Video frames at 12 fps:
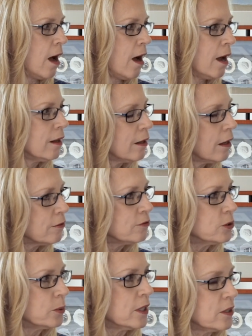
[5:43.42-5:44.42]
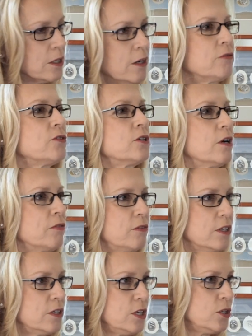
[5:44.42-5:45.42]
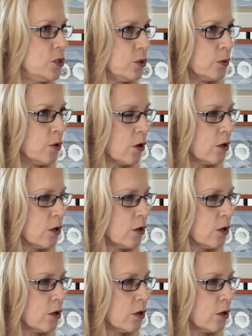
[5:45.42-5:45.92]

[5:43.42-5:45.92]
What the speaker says: I love doing tough stuff they teach you in